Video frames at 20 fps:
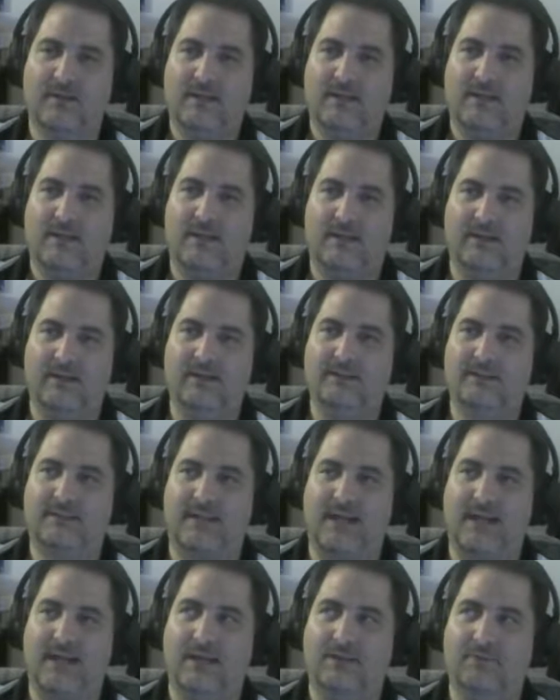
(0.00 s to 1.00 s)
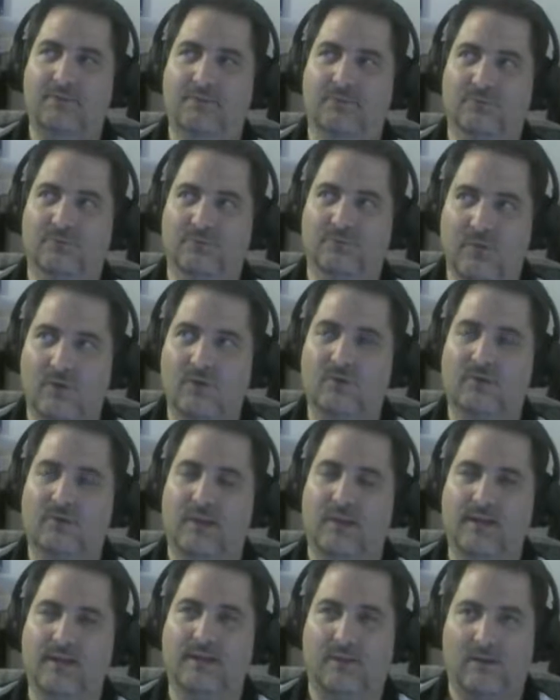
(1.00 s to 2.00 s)
It is a
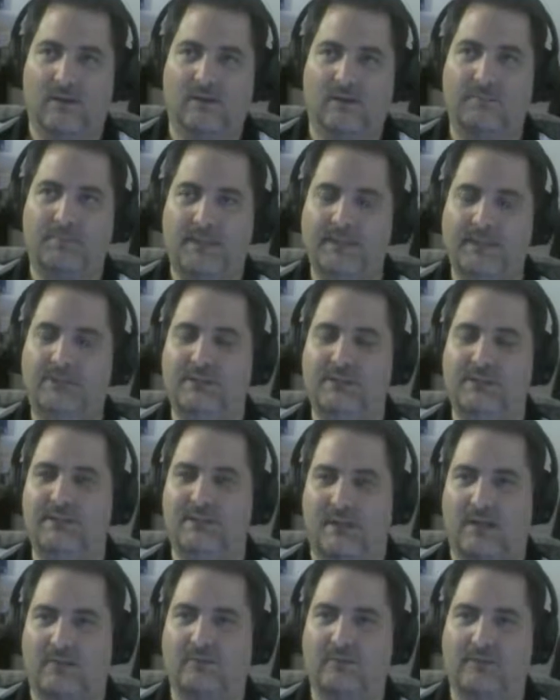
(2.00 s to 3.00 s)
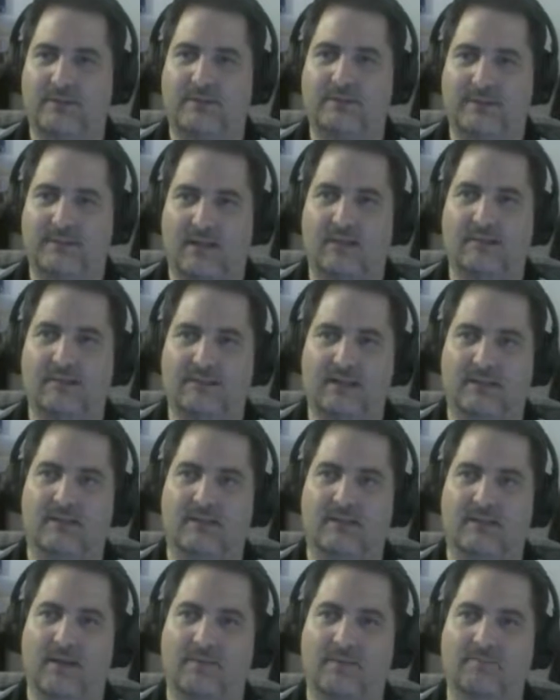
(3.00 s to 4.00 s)
roguelike RPG solitaire
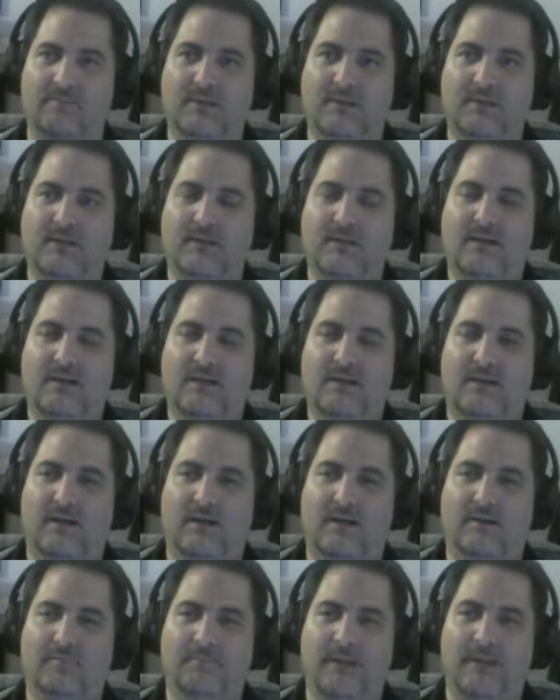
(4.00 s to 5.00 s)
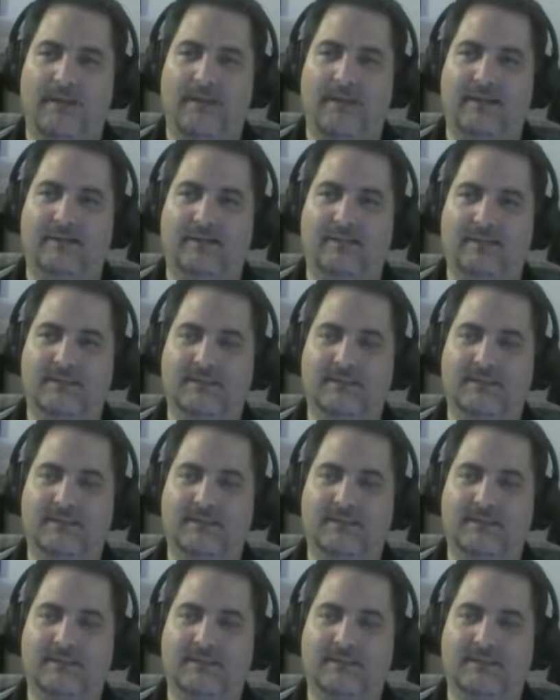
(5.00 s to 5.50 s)
game. And